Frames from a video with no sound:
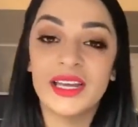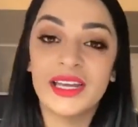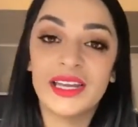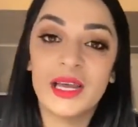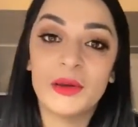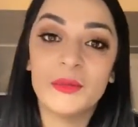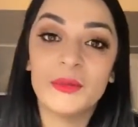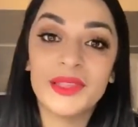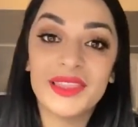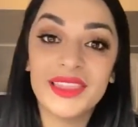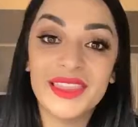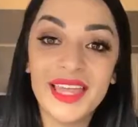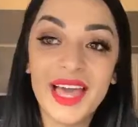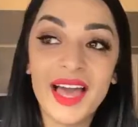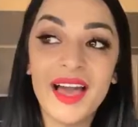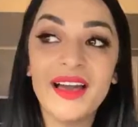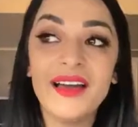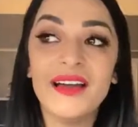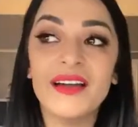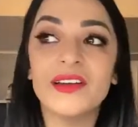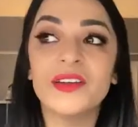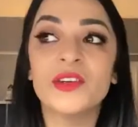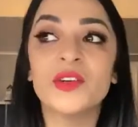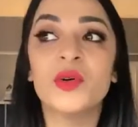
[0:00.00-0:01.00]
And with
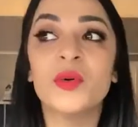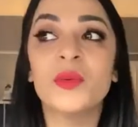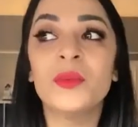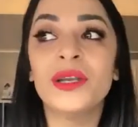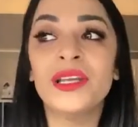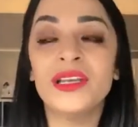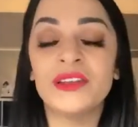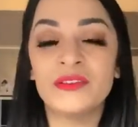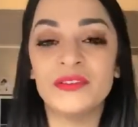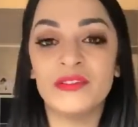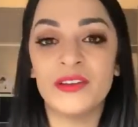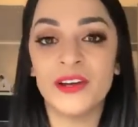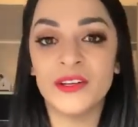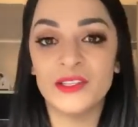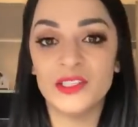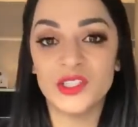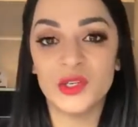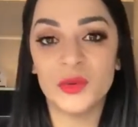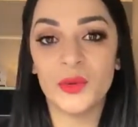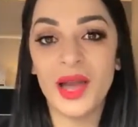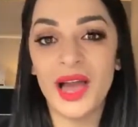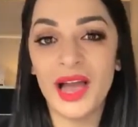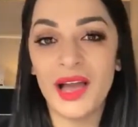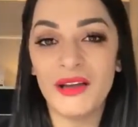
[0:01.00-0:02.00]
that, I normally advise
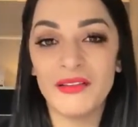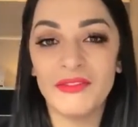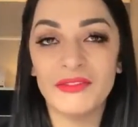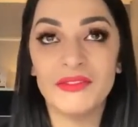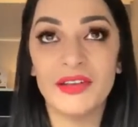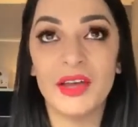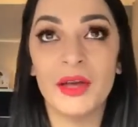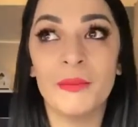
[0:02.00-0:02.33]
you have